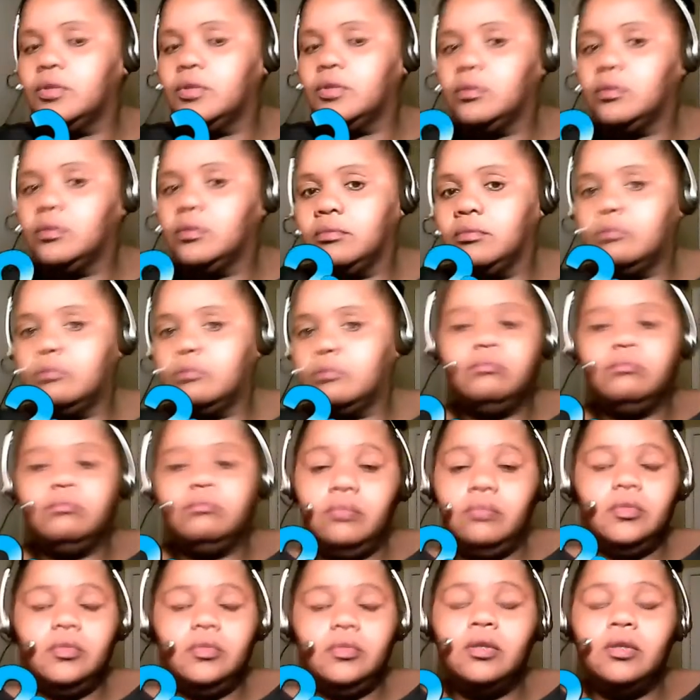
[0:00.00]
it.
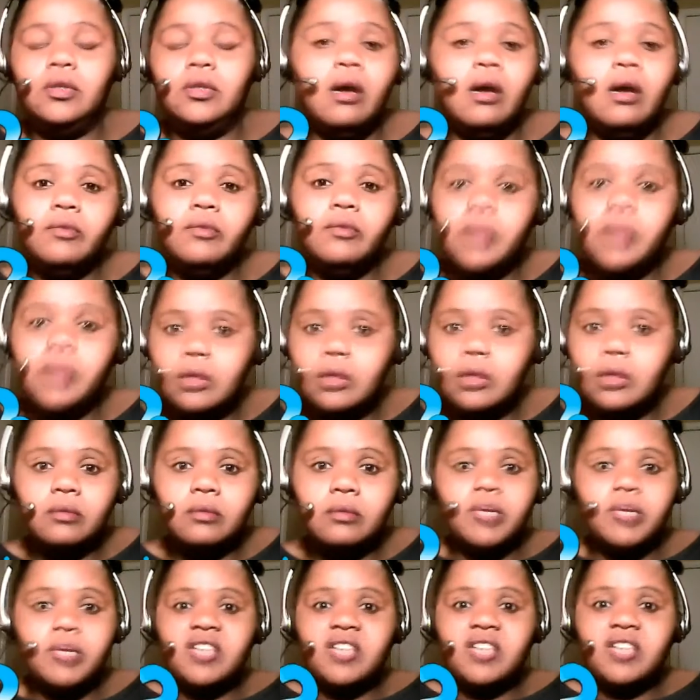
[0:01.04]
God forbid the
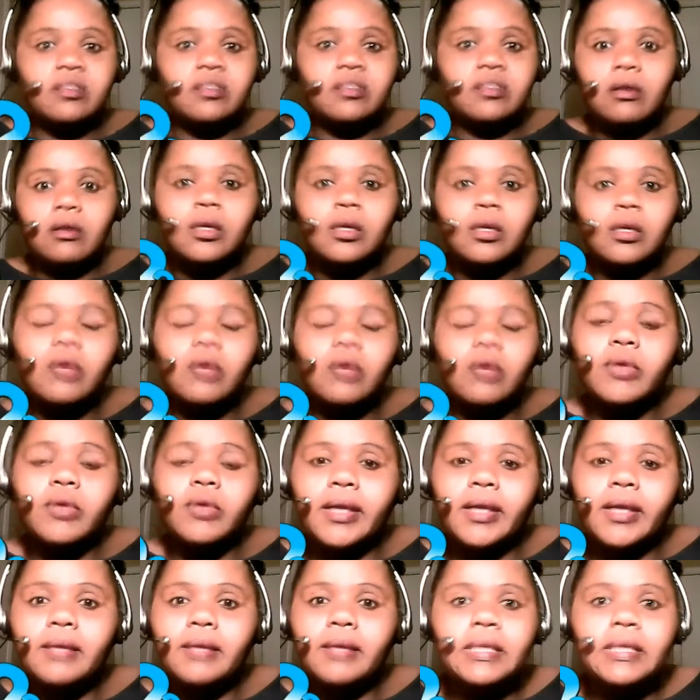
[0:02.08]
patch start glowing.
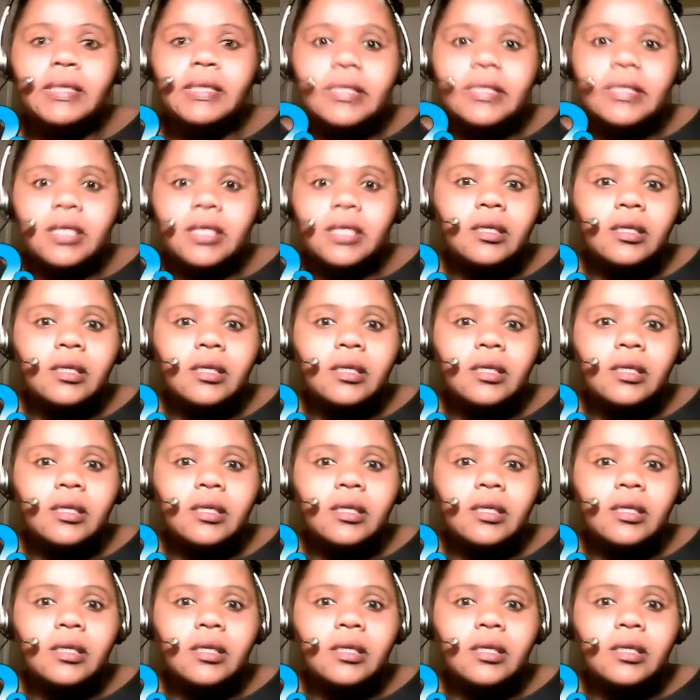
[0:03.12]
I ain't mean to say